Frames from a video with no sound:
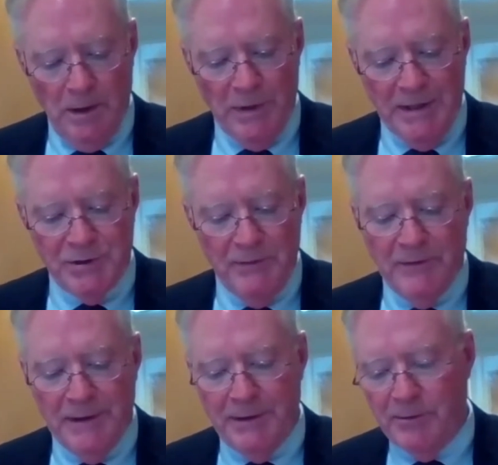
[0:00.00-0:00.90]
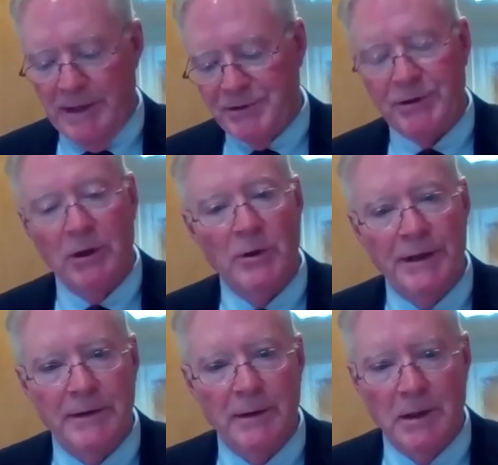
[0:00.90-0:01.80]
pension funded ratio
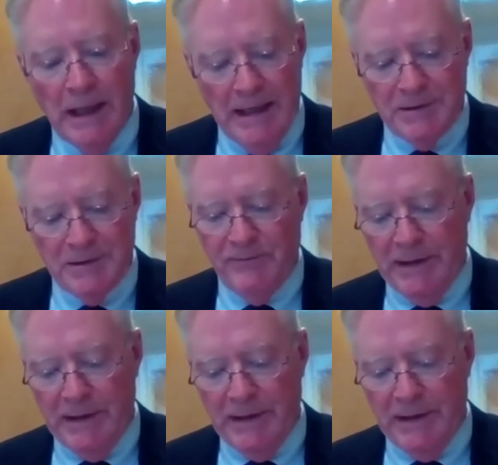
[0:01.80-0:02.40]
in the last